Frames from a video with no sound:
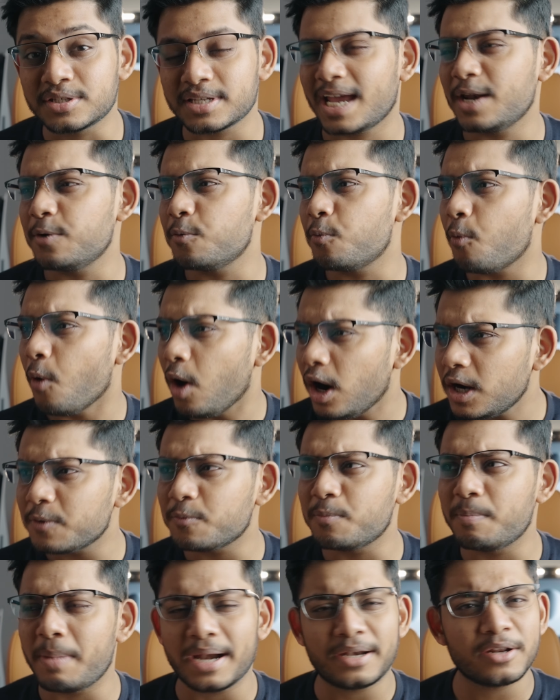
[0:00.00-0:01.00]
And
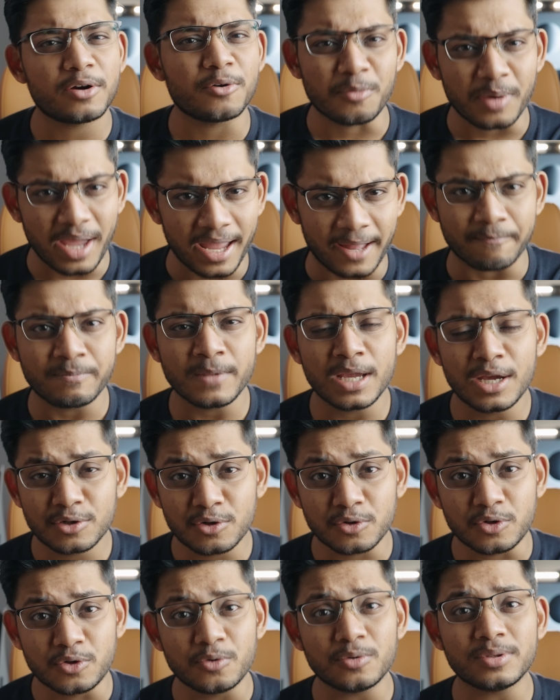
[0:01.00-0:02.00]
what better way
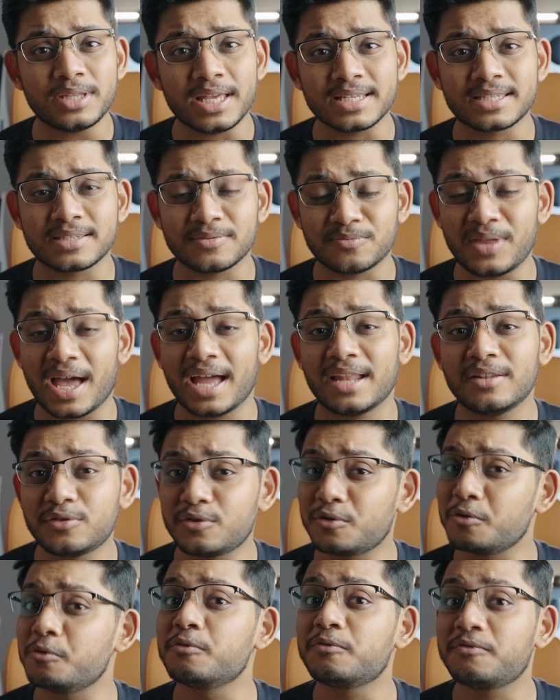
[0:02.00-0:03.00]
to do this than
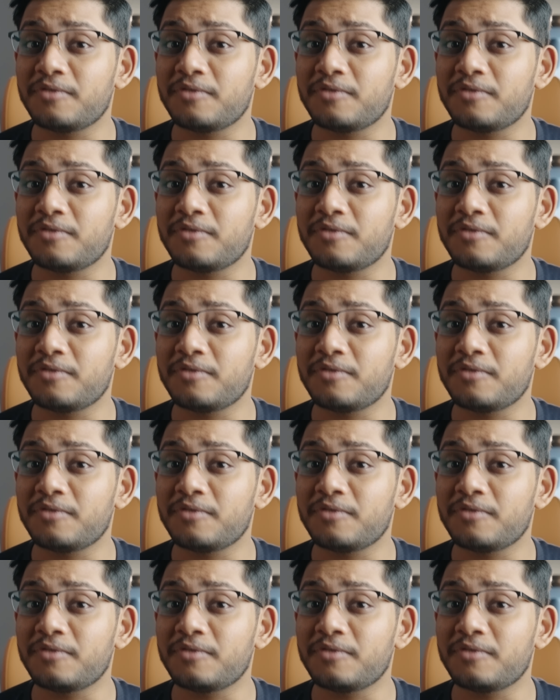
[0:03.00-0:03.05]
through